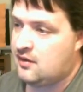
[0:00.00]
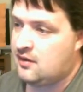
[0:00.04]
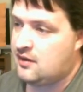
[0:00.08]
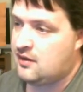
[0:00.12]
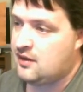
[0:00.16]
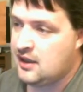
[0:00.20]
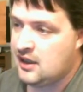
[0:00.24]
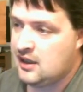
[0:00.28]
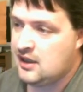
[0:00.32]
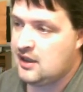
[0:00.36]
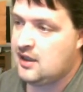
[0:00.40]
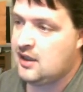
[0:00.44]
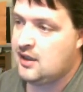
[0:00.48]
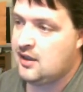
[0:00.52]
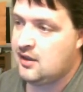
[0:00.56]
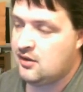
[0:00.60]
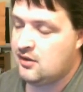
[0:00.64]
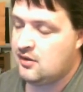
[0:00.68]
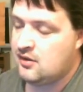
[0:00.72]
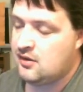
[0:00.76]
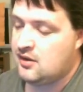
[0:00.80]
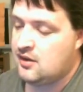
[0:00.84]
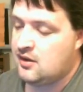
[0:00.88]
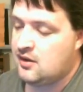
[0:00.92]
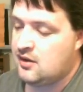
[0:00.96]
needy,
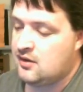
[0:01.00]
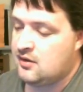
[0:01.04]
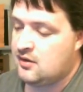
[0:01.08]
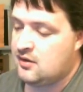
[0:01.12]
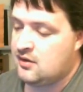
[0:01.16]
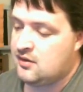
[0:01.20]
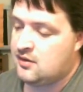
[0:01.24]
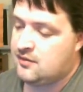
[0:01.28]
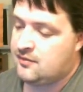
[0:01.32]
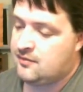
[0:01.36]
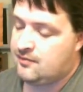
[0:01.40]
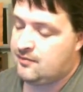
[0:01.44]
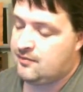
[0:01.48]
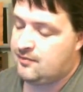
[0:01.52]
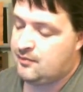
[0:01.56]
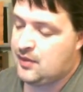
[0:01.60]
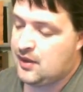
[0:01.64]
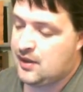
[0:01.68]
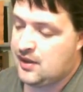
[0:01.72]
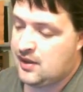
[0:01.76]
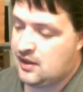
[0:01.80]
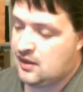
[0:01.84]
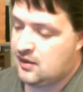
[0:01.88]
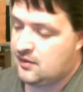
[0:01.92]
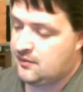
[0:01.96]

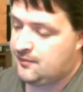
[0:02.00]
but